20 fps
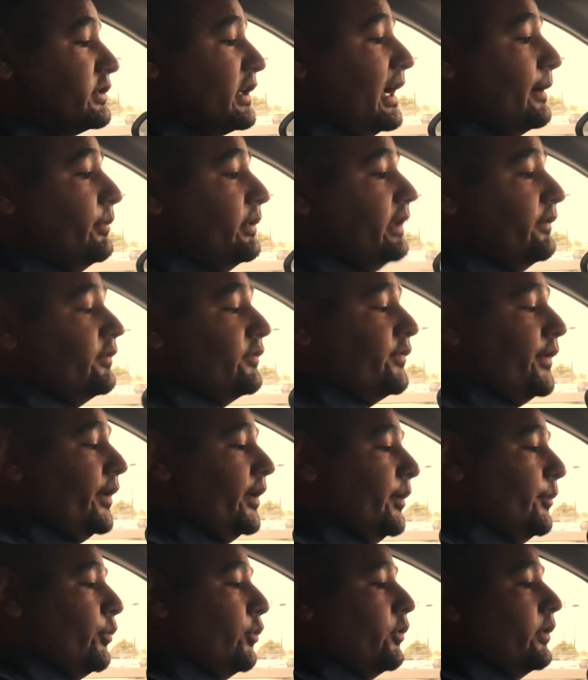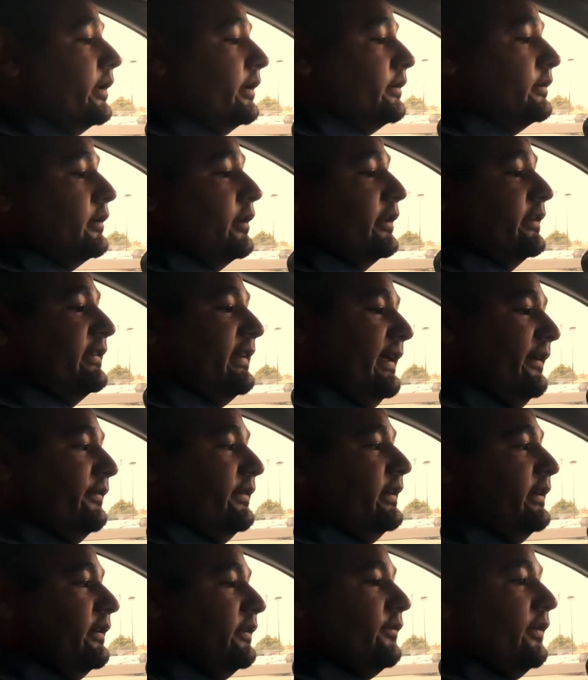I believe is very important, because
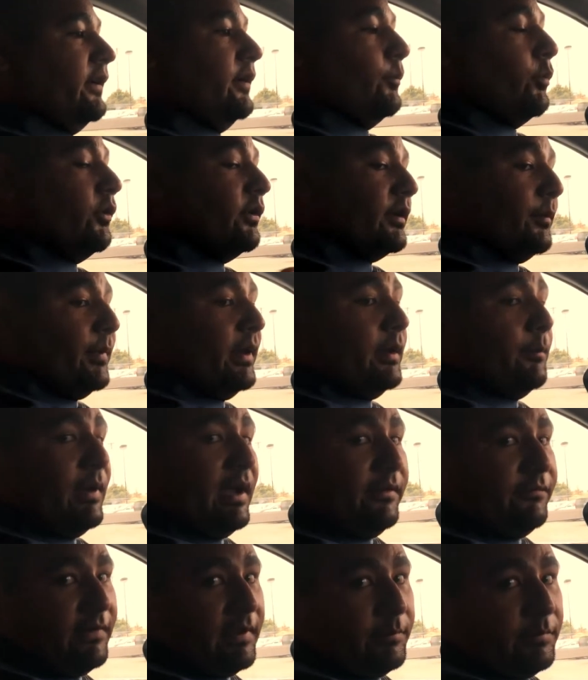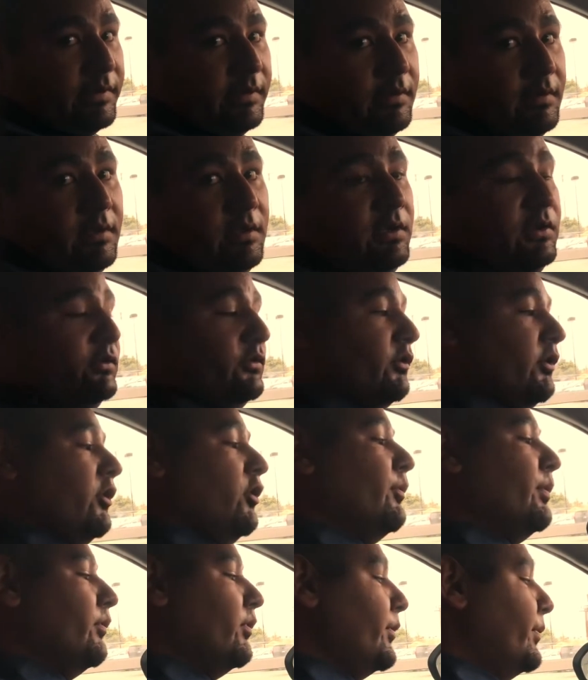safety is very important to me and my family, so I
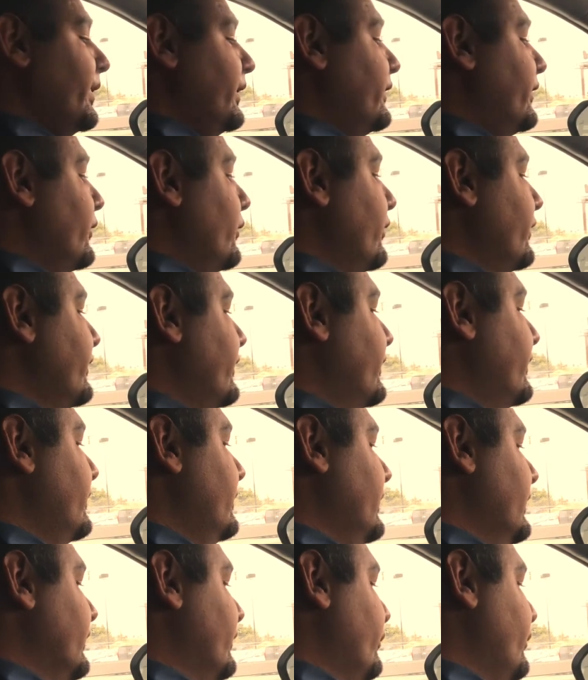hope it would be to yours as